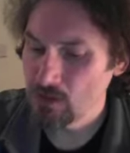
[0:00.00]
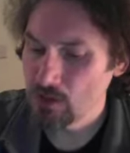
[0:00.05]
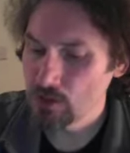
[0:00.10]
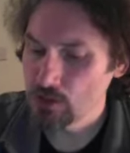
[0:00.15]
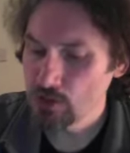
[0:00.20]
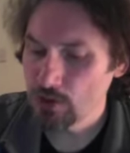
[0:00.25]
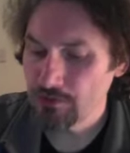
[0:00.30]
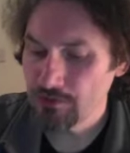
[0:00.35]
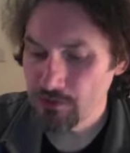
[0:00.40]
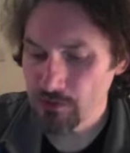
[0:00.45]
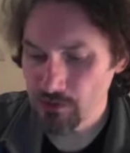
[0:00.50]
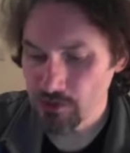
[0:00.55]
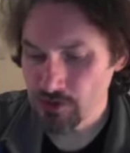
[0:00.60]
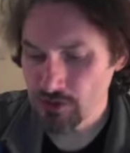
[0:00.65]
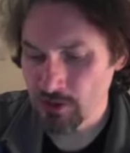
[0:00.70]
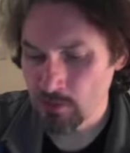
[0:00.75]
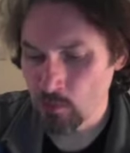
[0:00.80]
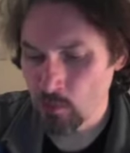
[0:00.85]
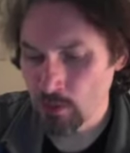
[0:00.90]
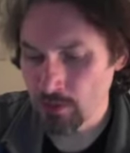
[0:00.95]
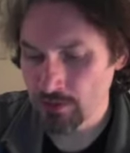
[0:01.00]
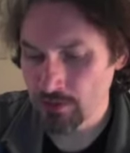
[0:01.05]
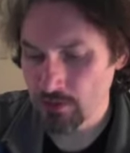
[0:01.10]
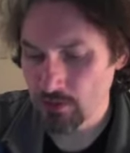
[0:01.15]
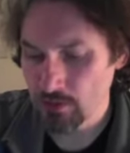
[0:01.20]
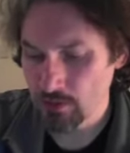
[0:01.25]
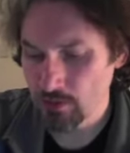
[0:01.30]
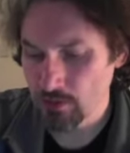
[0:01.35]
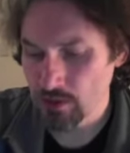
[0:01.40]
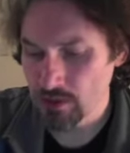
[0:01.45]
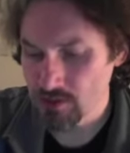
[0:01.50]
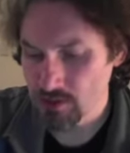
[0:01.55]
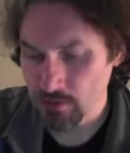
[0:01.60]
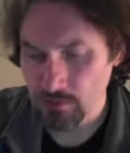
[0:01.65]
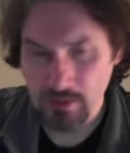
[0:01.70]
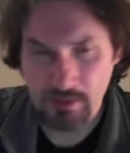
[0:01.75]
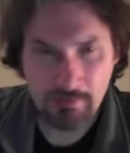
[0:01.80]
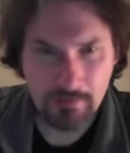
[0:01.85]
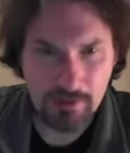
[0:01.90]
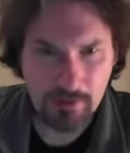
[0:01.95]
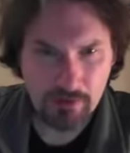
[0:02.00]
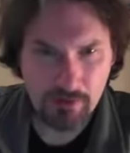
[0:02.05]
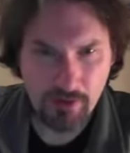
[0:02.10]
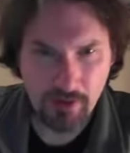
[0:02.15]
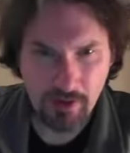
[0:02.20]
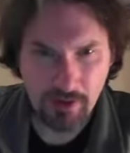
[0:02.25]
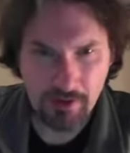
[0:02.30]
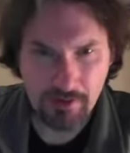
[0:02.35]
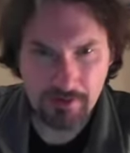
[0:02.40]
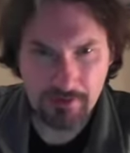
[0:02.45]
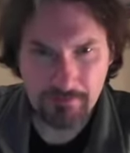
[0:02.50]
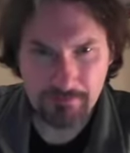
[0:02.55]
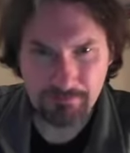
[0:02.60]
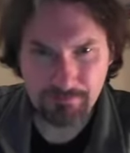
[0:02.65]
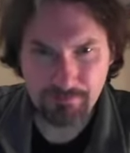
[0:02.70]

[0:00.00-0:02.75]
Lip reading: So if you're someone who has only been around